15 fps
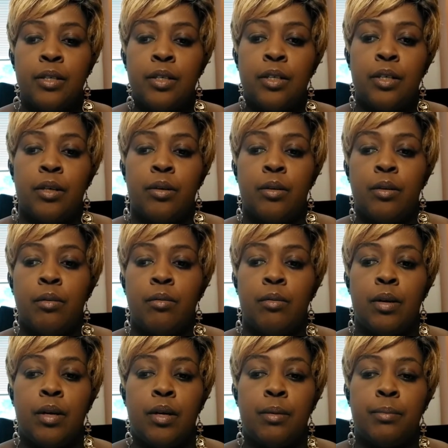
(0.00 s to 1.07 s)

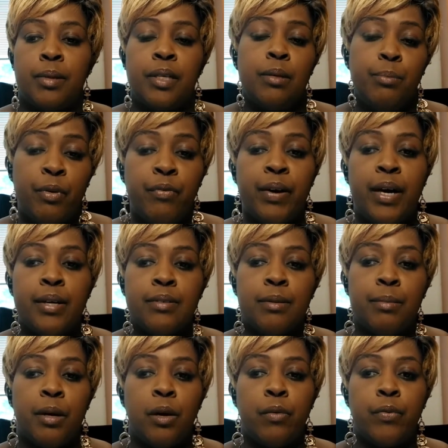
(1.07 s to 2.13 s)
can provide
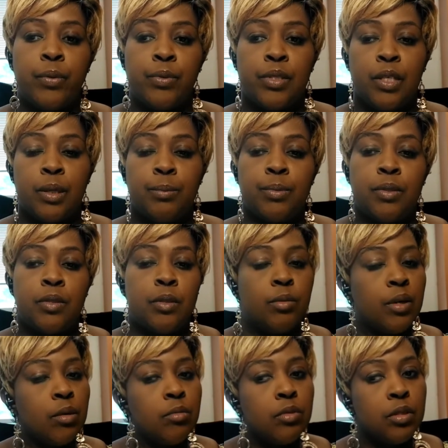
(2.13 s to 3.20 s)
some helpful tips. So
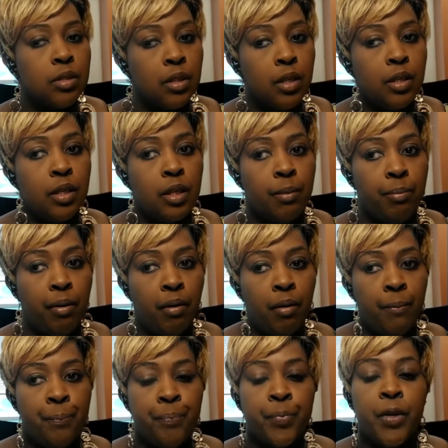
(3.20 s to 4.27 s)
don't sleep
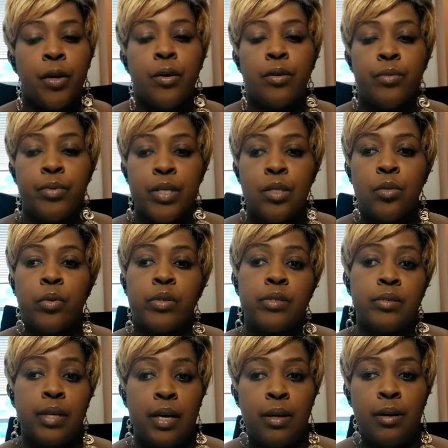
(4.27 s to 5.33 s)
on
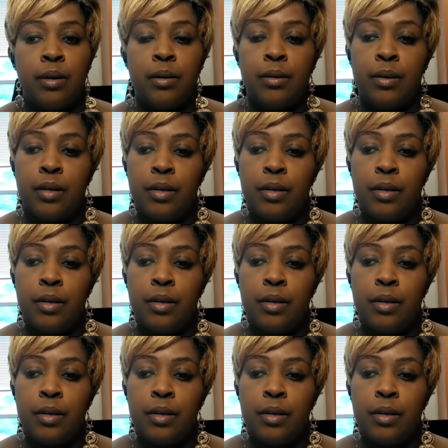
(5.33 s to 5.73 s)
resources out